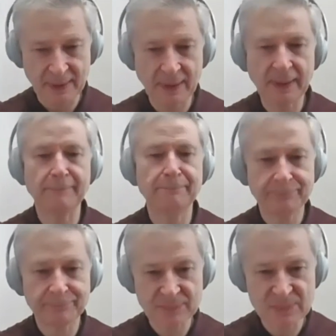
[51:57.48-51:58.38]
um,
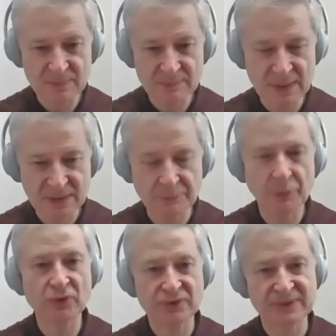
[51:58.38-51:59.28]

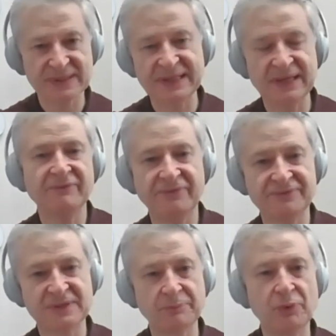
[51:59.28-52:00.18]
supporters give
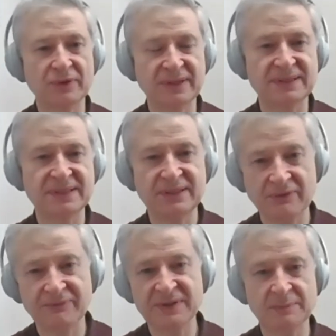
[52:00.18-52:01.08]
support that's
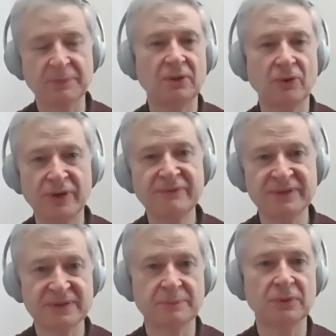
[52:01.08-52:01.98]
either visible or
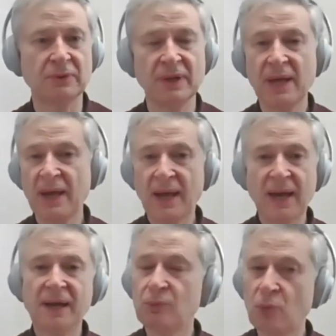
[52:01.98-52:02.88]
invisible. And